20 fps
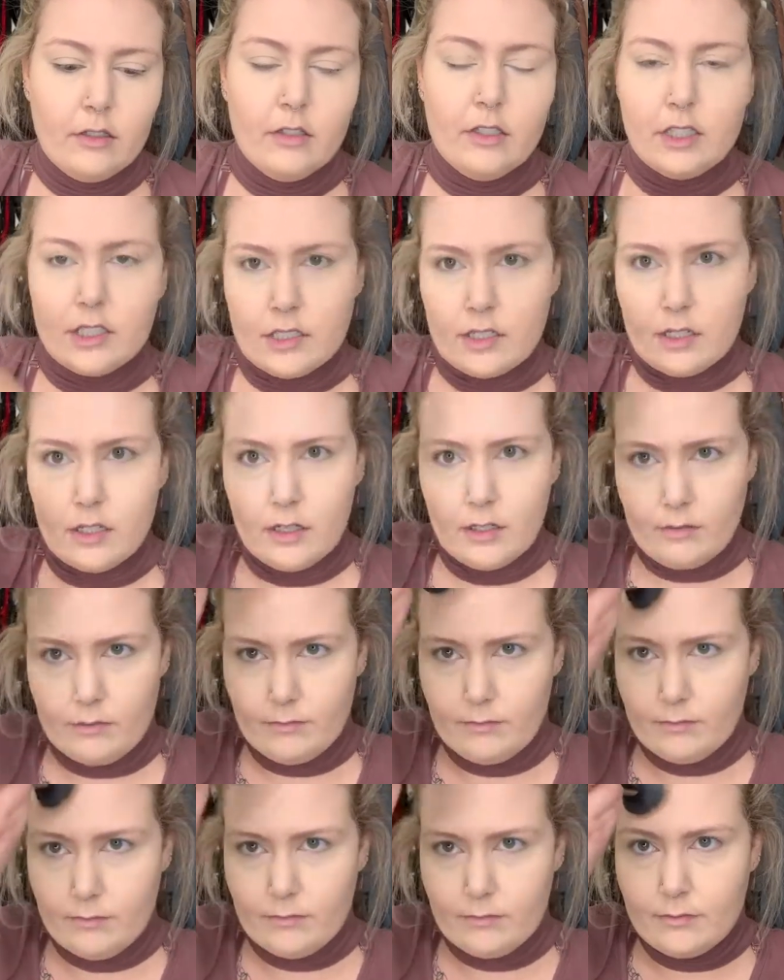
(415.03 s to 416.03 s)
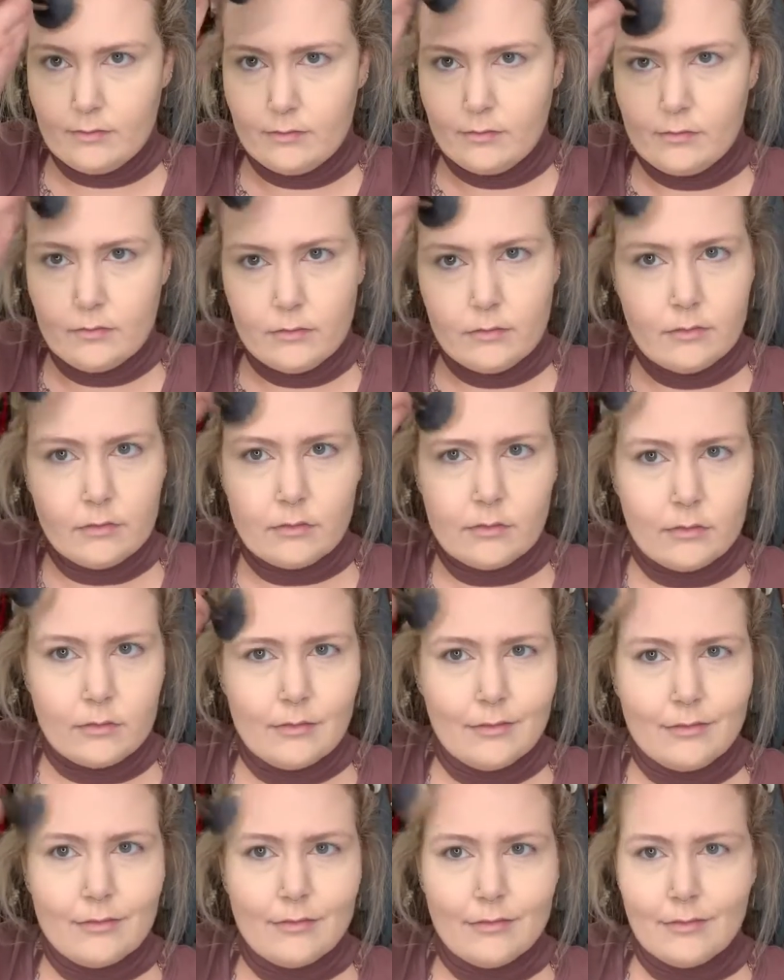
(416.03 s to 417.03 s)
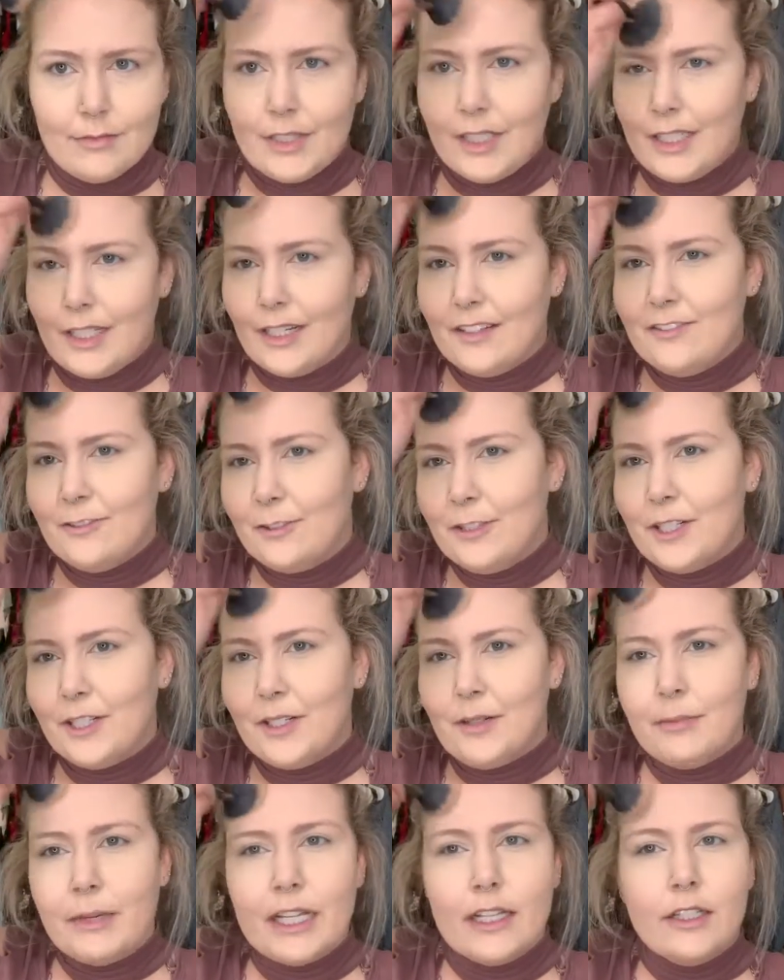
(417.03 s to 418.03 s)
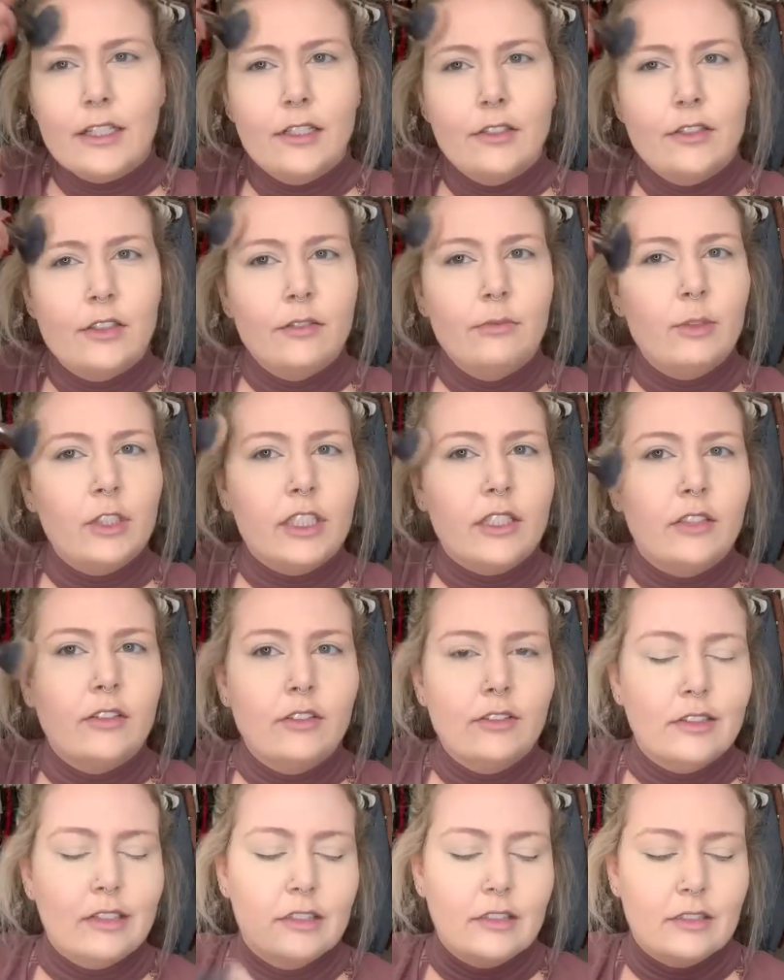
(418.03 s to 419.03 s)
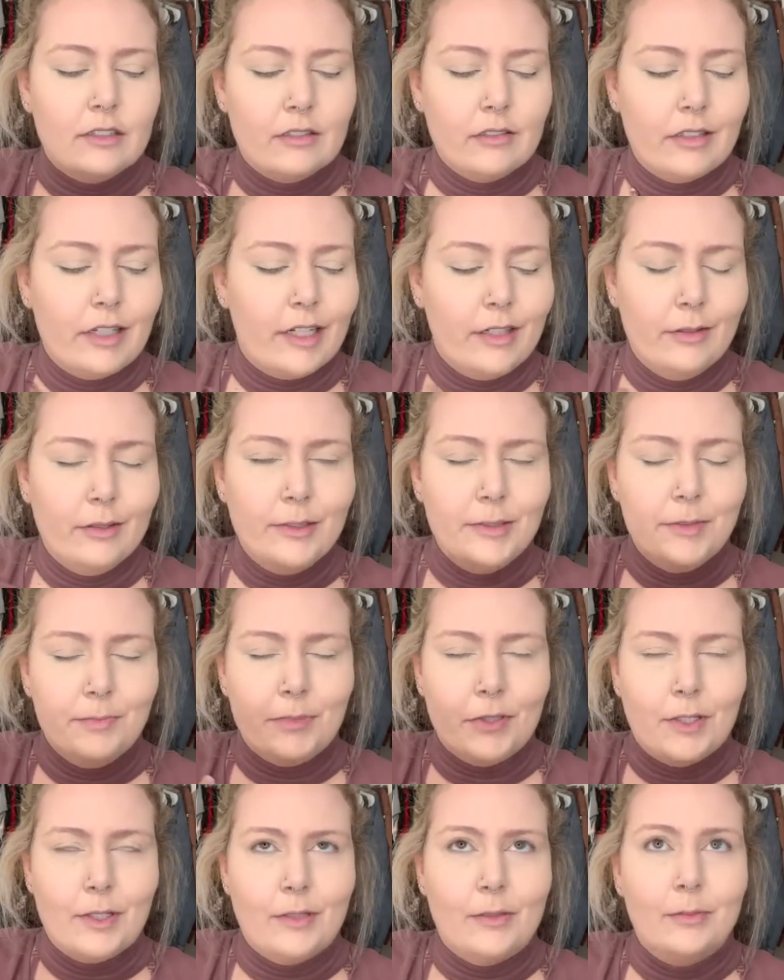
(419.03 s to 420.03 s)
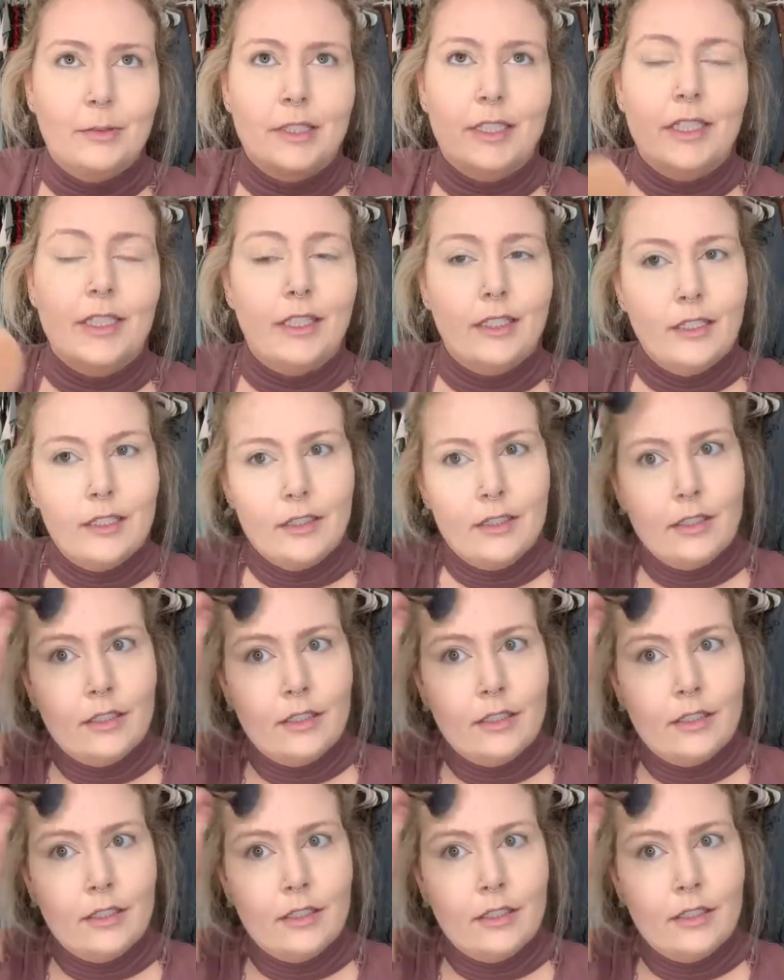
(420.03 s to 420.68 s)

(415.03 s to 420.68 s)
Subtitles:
it's kind of, like, I've wanted to make a YouTube channel since I was probably